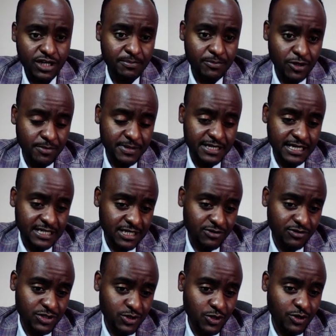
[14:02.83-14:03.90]
employment category.
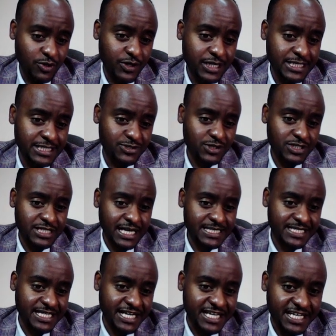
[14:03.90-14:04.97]
So it is not
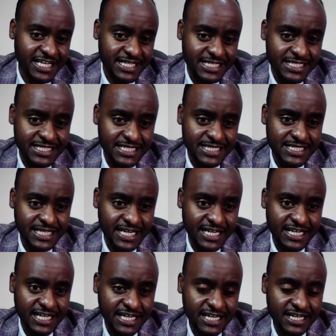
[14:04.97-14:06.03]
ascending, this is
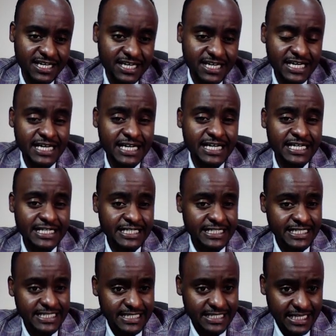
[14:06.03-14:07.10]
descending.
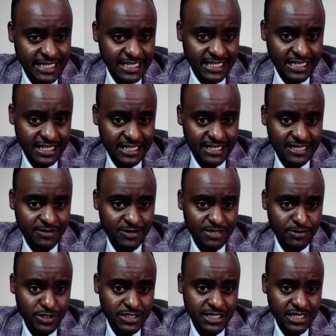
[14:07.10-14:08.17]
Descending. What
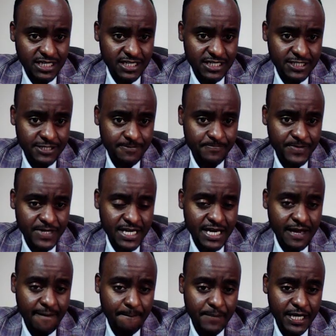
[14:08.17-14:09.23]
about salaries?
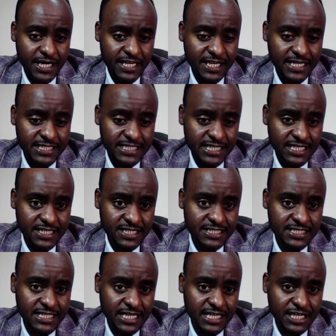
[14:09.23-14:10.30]
Beginning salary,
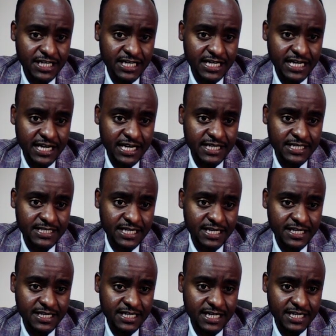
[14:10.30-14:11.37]
current
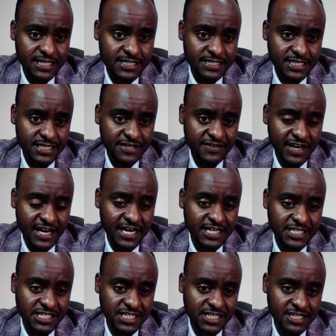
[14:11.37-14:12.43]
salary,
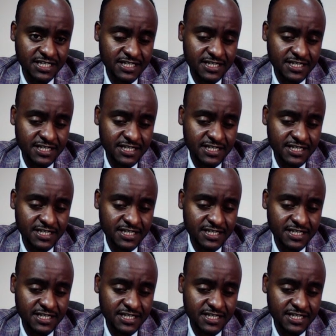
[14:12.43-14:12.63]
80.